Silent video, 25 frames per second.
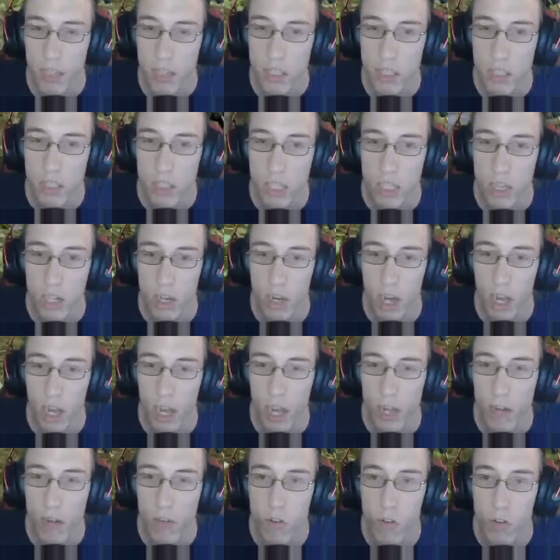counts as kill
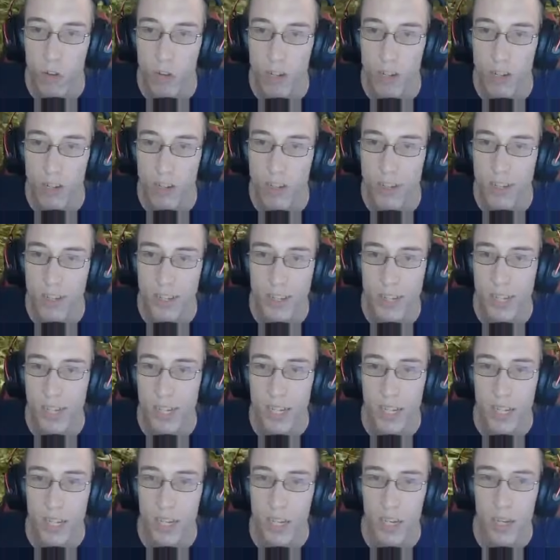100.
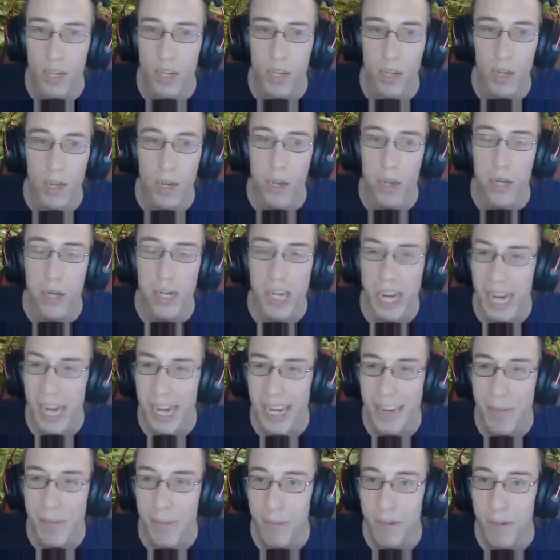
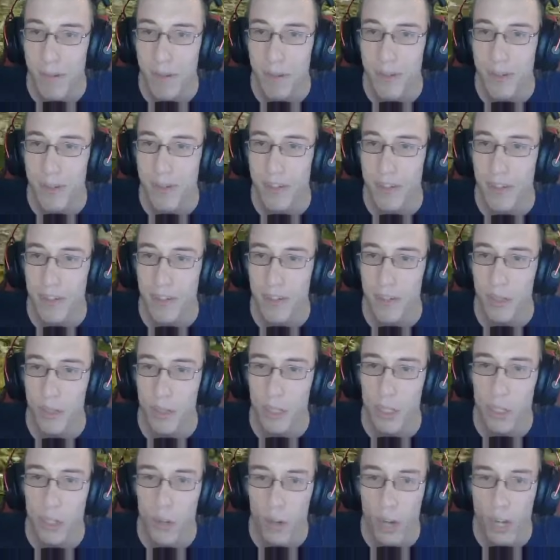Game
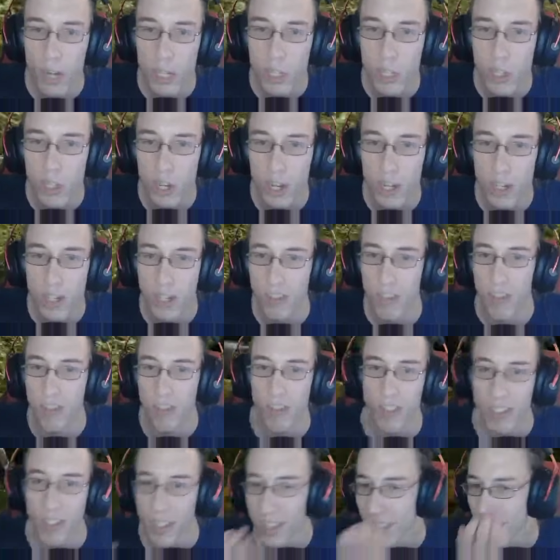you're on drugs.